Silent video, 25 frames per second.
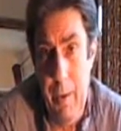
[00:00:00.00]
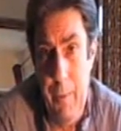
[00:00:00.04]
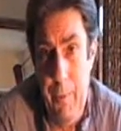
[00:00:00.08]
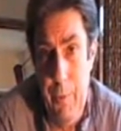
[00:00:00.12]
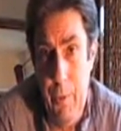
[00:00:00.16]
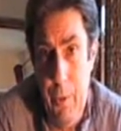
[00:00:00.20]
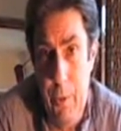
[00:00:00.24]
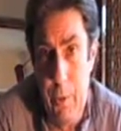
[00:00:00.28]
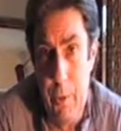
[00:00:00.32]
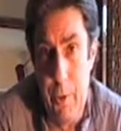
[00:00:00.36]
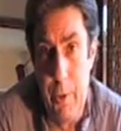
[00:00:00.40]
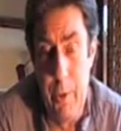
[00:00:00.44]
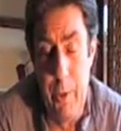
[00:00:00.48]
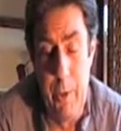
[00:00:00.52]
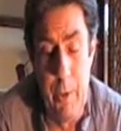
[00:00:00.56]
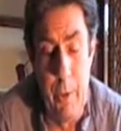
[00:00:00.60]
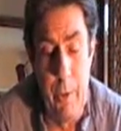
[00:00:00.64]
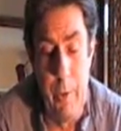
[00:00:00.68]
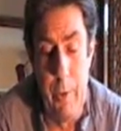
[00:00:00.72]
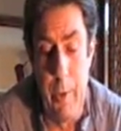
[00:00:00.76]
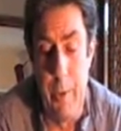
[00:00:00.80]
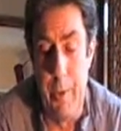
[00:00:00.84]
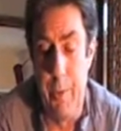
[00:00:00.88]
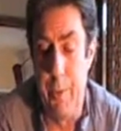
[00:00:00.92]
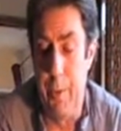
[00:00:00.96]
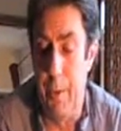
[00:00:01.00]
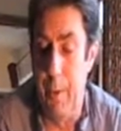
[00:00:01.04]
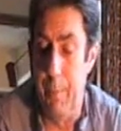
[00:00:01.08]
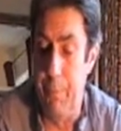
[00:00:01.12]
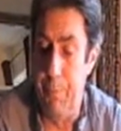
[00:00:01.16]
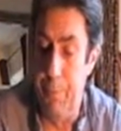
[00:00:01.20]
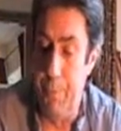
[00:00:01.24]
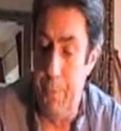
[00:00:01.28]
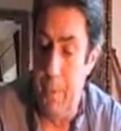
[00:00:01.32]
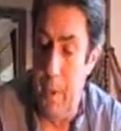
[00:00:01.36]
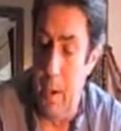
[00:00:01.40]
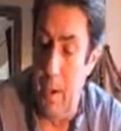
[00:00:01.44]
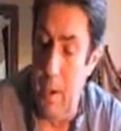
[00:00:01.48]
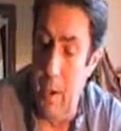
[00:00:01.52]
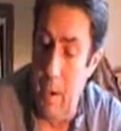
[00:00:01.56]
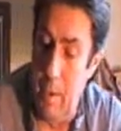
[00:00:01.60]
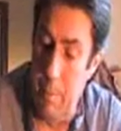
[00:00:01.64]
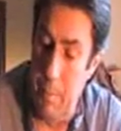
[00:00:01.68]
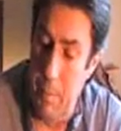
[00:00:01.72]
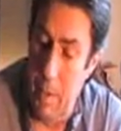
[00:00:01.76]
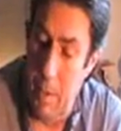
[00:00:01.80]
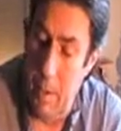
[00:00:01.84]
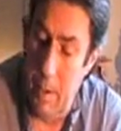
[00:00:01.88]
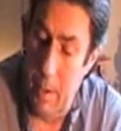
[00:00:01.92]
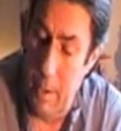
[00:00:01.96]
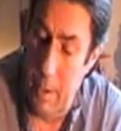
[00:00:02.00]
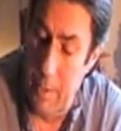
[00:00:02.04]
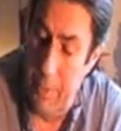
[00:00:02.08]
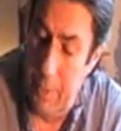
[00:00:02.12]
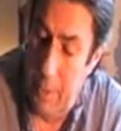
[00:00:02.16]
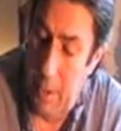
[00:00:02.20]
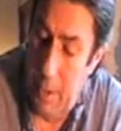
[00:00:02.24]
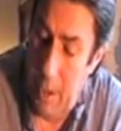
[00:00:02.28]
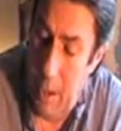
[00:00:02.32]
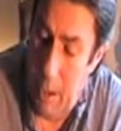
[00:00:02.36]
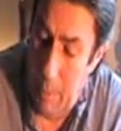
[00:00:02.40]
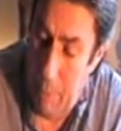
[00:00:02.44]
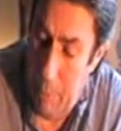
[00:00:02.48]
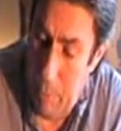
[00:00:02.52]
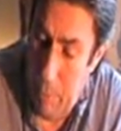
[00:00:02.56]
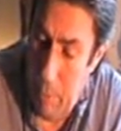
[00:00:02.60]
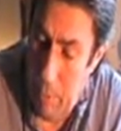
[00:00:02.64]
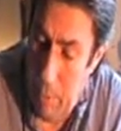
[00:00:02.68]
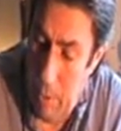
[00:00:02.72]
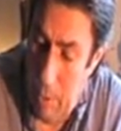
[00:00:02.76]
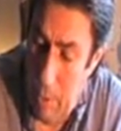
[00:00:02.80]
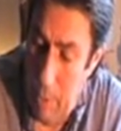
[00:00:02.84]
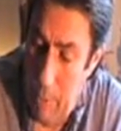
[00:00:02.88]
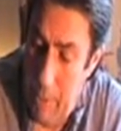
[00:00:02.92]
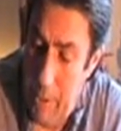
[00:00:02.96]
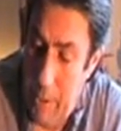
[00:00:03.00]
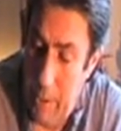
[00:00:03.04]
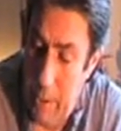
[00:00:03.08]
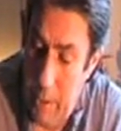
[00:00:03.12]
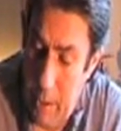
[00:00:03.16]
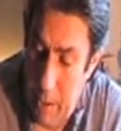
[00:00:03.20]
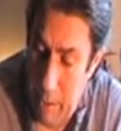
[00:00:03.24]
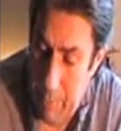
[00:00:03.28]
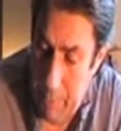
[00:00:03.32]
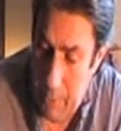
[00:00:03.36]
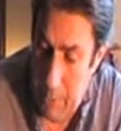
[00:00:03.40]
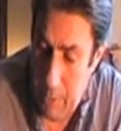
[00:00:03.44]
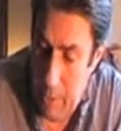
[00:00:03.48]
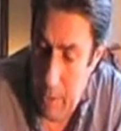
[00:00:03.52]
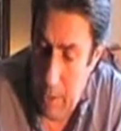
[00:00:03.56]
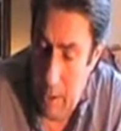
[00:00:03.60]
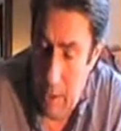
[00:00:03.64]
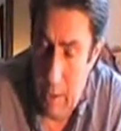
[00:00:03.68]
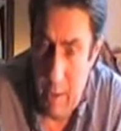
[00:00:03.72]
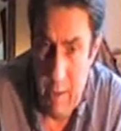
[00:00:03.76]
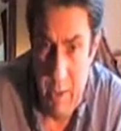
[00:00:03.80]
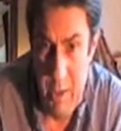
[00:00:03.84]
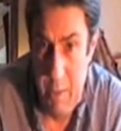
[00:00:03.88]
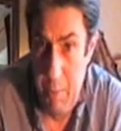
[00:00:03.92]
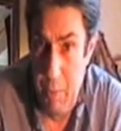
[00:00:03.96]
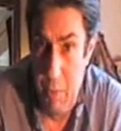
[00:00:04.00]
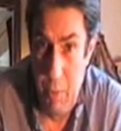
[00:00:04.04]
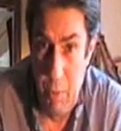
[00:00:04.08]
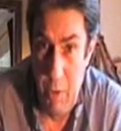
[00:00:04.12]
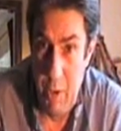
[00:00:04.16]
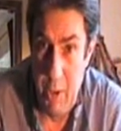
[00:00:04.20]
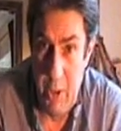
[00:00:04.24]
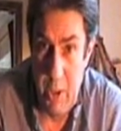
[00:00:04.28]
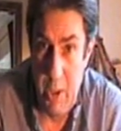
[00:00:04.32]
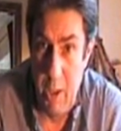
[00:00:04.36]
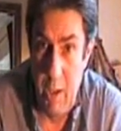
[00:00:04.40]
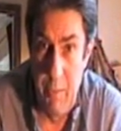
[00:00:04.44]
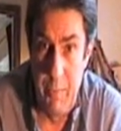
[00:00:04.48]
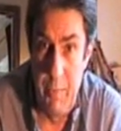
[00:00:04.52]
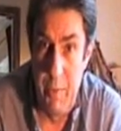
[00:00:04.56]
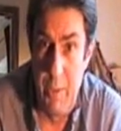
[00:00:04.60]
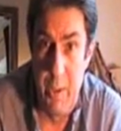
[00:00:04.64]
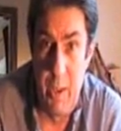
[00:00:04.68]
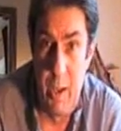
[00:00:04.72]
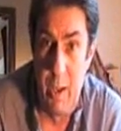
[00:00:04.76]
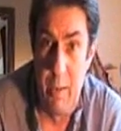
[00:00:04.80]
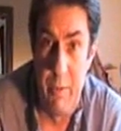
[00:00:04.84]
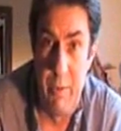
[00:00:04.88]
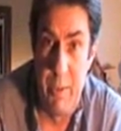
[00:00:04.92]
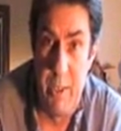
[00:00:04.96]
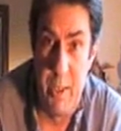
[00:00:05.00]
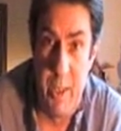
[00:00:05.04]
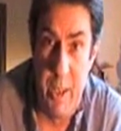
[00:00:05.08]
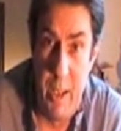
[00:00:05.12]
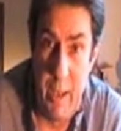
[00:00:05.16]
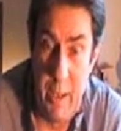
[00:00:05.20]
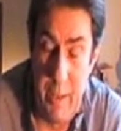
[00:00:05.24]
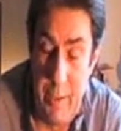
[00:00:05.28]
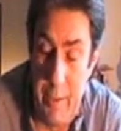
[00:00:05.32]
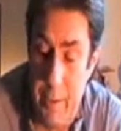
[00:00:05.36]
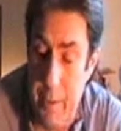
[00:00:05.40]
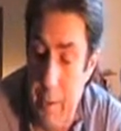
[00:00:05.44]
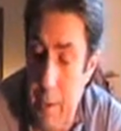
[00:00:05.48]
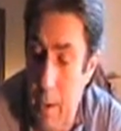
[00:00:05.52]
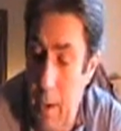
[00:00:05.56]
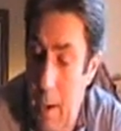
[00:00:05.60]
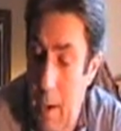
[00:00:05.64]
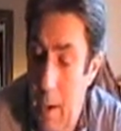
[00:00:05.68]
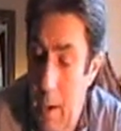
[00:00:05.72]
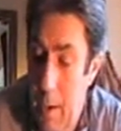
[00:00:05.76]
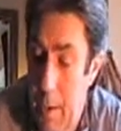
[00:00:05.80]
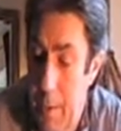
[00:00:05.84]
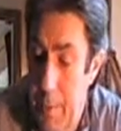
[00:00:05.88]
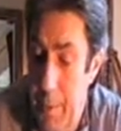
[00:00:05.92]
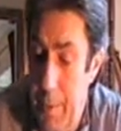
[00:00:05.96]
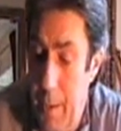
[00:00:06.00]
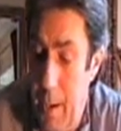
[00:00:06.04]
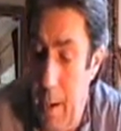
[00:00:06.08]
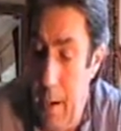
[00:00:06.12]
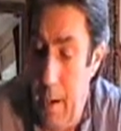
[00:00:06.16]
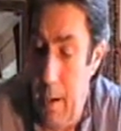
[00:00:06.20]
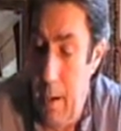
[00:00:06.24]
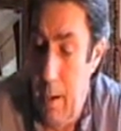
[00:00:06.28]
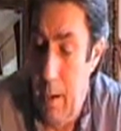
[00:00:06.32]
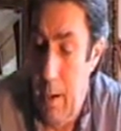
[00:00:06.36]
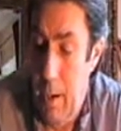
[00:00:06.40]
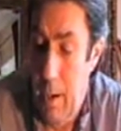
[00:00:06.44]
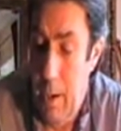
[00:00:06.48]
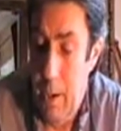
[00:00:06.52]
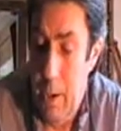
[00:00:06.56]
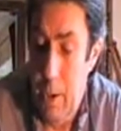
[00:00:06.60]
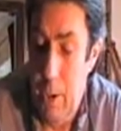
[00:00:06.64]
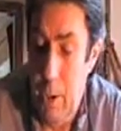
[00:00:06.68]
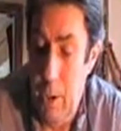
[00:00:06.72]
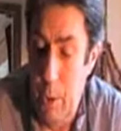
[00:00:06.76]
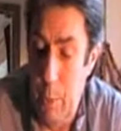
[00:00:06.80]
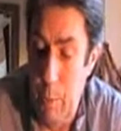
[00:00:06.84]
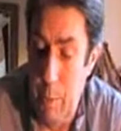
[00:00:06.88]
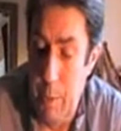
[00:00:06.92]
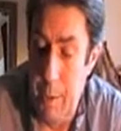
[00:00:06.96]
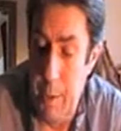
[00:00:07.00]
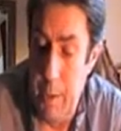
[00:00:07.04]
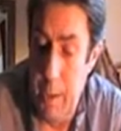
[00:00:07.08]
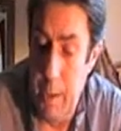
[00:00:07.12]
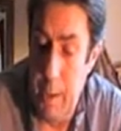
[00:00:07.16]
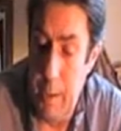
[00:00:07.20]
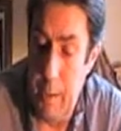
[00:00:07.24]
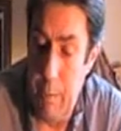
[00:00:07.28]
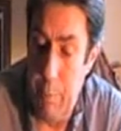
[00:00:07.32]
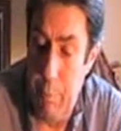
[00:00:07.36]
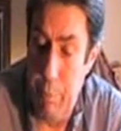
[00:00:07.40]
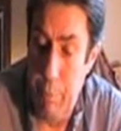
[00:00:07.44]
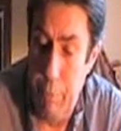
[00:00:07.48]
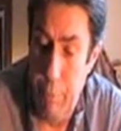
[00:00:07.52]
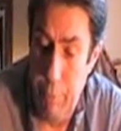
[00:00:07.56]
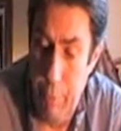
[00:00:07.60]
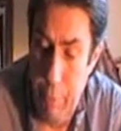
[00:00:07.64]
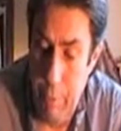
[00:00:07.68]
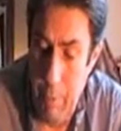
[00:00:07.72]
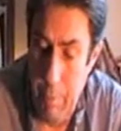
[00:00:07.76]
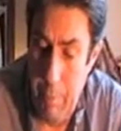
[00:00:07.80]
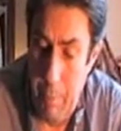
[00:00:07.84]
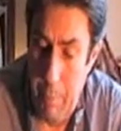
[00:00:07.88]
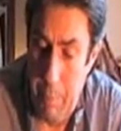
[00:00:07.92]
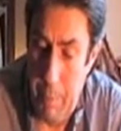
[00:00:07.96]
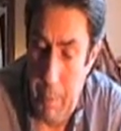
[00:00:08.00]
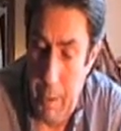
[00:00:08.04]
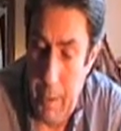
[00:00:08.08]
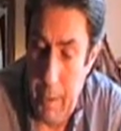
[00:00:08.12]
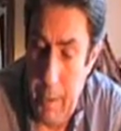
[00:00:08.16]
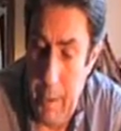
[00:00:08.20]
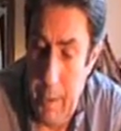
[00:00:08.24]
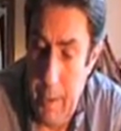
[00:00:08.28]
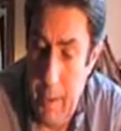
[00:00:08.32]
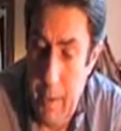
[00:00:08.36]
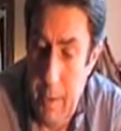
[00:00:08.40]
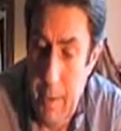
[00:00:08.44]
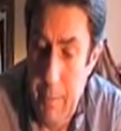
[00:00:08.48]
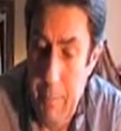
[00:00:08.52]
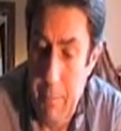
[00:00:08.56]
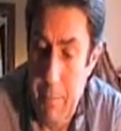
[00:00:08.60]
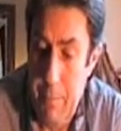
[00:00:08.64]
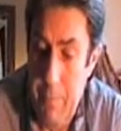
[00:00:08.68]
if you're going to do this as a couple or in a coven, smallish coven, say of 6, then you would need probably